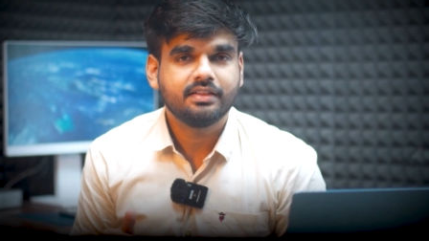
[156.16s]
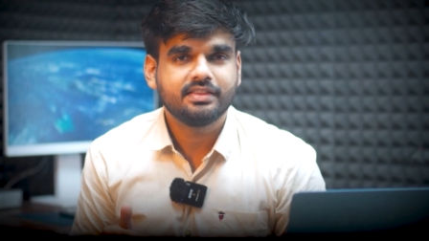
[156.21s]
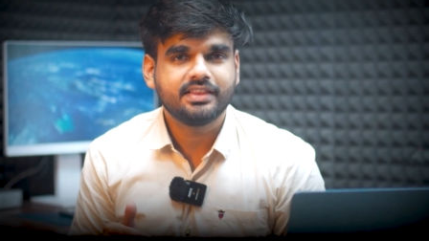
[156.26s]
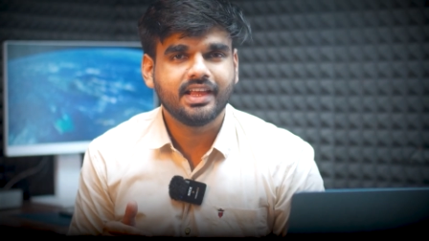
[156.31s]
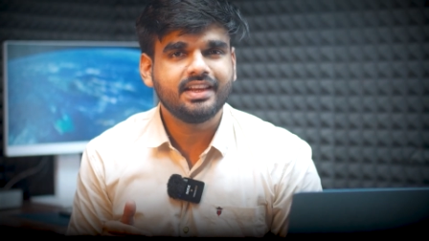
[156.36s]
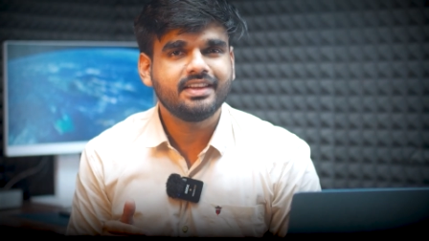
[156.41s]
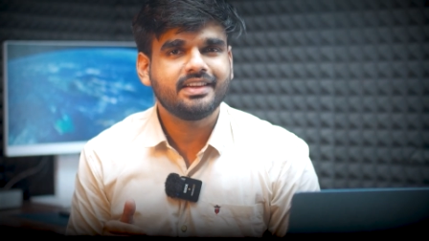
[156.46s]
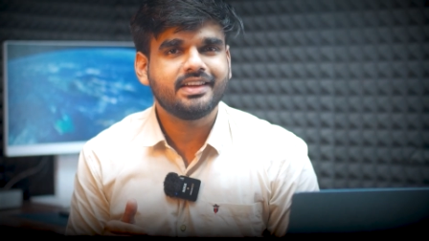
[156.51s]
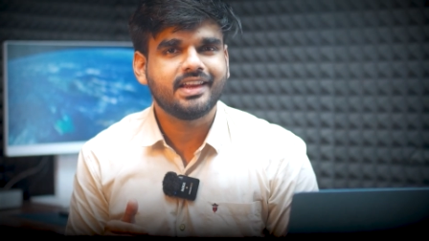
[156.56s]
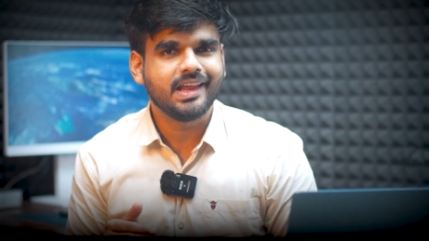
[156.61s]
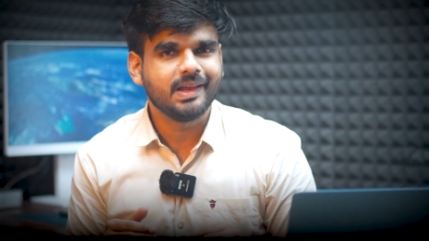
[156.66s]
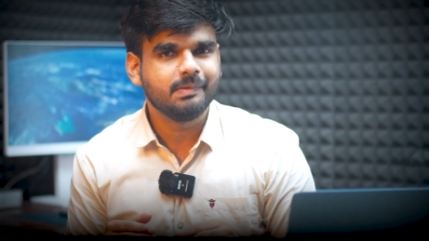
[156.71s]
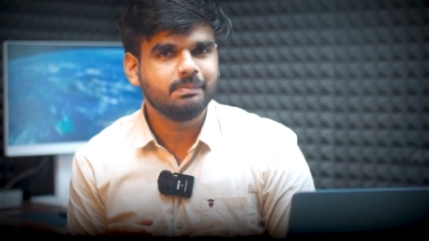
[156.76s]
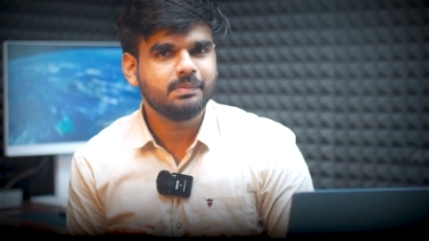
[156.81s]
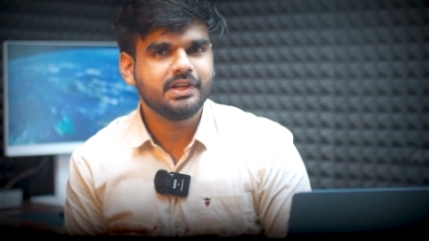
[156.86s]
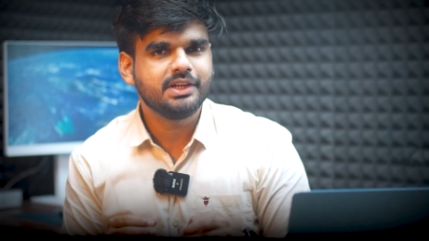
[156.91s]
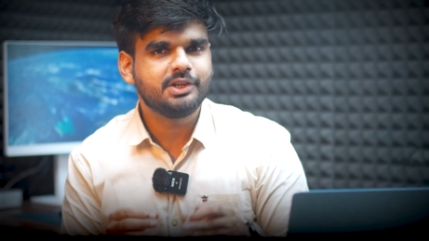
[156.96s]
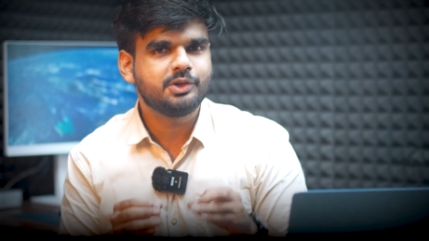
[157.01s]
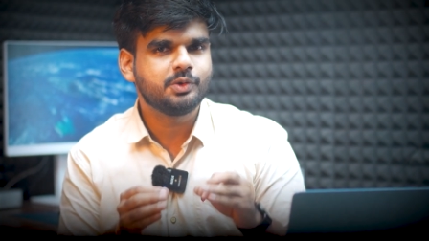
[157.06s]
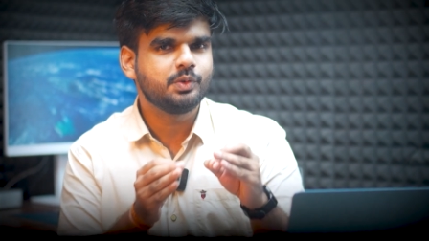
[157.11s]
Then came
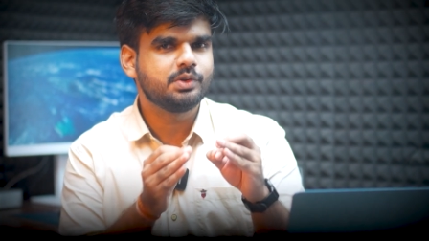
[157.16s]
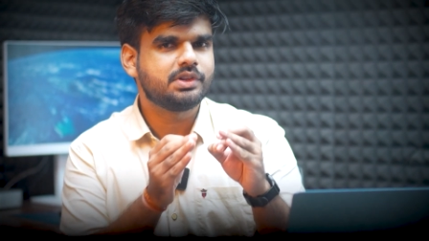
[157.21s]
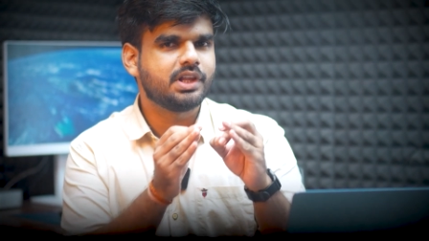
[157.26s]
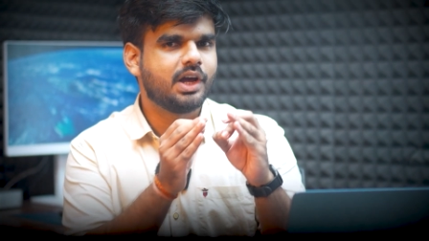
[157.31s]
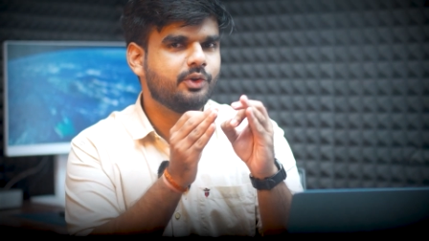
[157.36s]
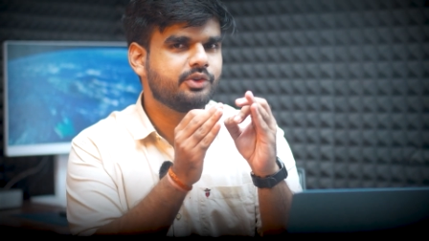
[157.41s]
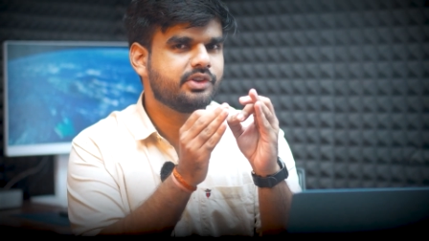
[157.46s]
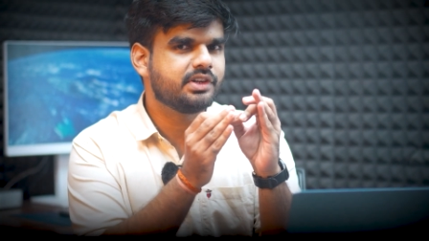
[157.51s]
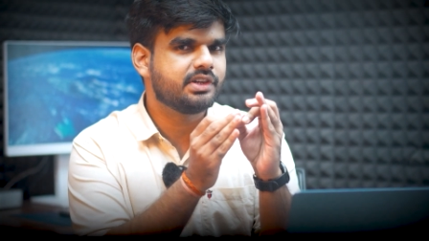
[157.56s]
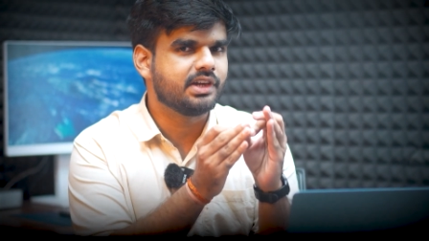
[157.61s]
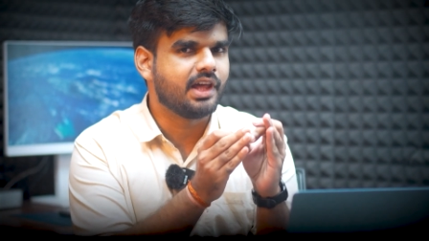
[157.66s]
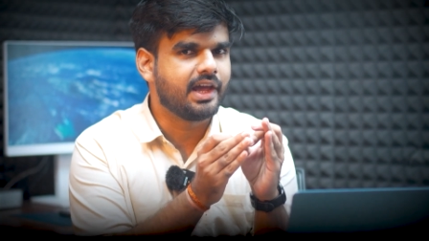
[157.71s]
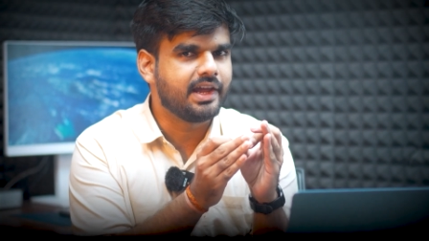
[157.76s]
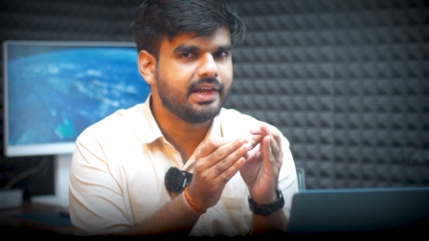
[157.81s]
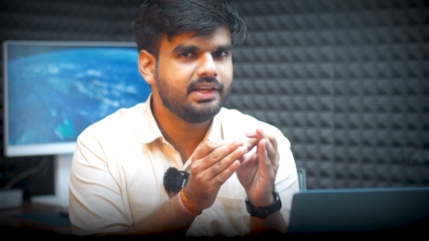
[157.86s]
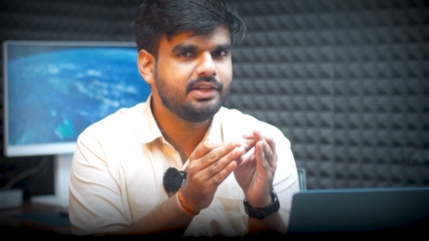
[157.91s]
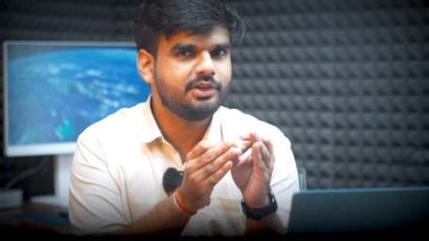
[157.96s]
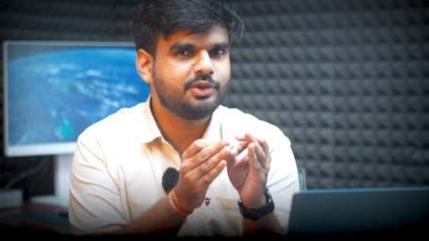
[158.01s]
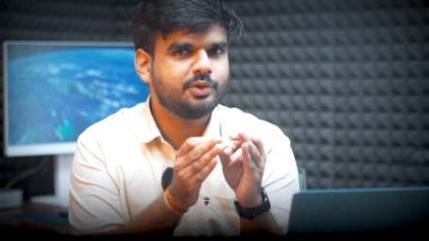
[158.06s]
the 2009